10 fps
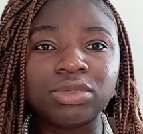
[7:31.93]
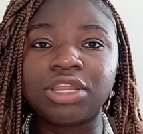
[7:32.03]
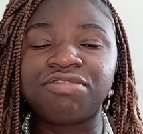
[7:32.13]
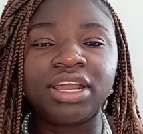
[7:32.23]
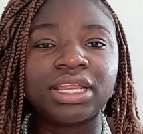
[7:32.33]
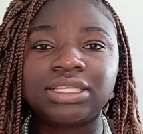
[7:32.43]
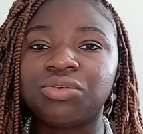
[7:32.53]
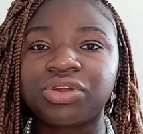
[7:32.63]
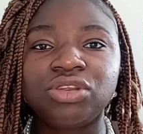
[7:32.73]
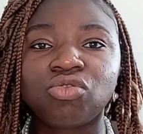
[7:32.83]
The fact that they're
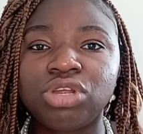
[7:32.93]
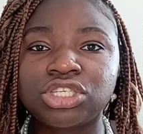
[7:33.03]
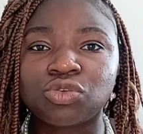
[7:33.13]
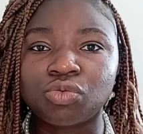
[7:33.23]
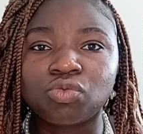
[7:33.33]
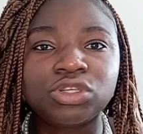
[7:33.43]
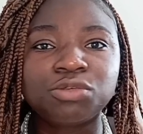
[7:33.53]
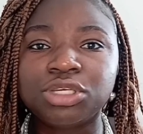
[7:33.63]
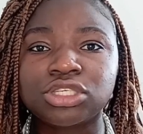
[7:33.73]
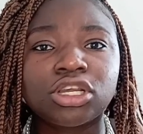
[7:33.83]
already rich, which
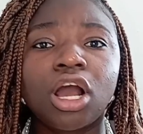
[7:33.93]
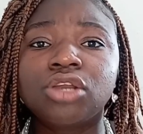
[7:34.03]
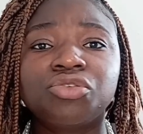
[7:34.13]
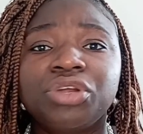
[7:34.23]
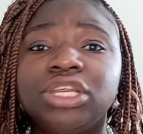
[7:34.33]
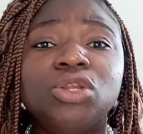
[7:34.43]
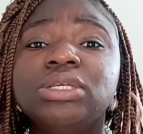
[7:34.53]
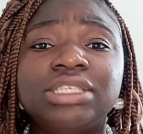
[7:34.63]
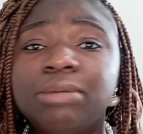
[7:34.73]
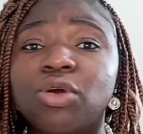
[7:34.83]
means God already
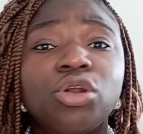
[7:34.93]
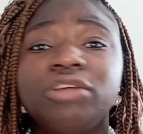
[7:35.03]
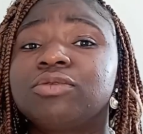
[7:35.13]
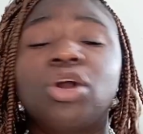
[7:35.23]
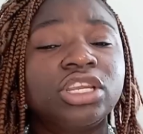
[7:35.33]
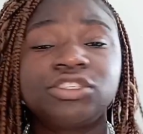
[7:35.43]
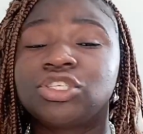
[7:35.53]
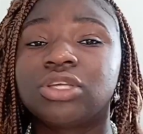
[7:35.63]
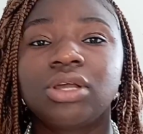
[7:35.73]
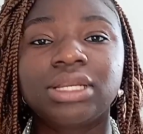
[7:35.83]
knows them, God has,
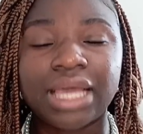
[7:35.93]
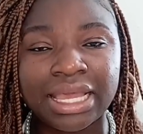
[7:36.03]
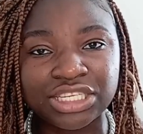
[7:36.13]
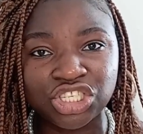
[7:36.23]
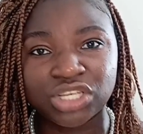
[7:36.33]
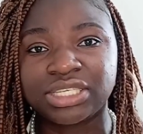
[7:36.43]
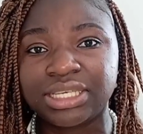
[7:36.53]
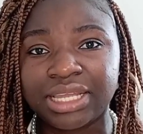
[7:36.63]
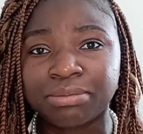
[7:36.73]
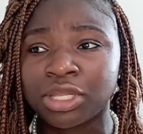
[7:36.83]
God has
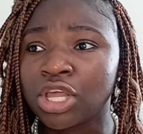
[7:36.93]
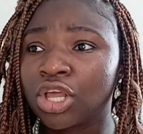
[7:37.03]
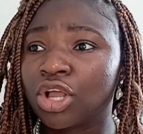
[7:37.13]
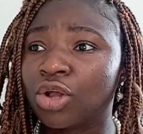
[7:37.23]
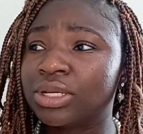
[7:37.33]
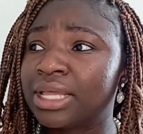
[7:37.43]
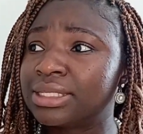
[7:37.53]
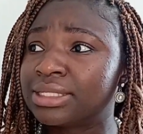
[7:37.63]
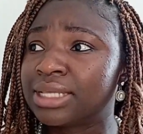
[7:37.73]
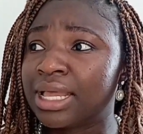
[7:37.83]
chosen them, God
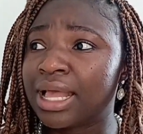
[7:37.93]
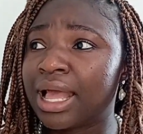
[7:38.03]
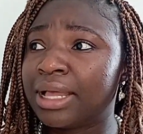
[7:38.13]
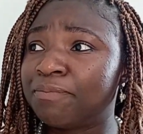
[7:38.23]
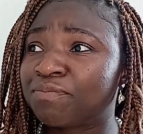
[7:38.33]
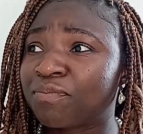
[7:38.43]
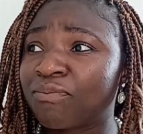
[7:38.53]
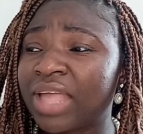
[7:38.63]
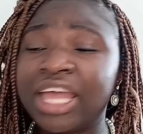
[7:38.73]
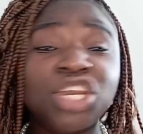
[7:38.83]
has um,
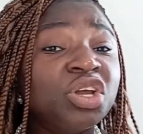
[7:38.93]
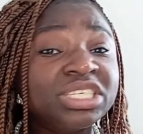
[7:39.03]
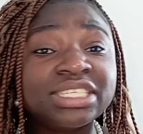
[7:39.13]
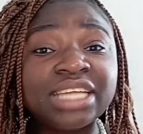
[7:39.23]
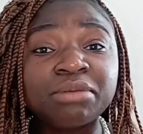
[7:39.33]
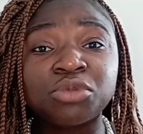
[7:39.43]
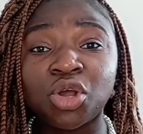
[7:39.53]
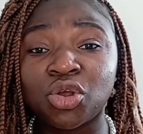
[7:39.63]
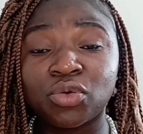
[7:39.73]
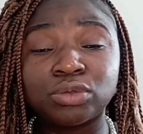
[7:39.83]
anointed them,
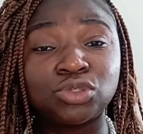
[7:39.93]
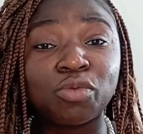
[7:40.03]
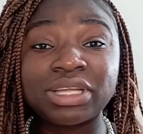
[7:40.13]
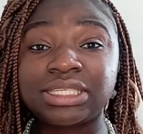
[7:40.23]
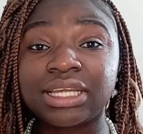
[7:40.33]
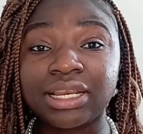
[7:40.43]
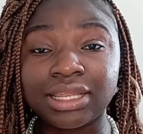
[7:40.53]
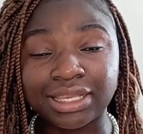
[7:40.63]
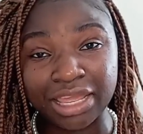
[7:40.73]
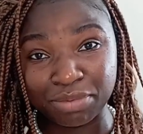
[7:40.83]

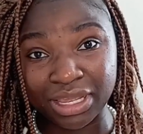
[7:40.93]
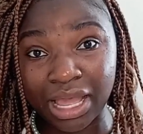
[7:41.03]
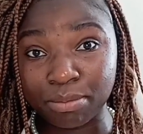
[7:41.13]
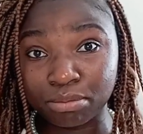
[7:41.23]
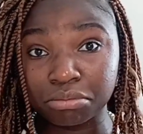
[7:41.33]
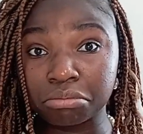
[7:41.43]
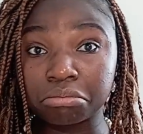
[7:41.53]
automatically they become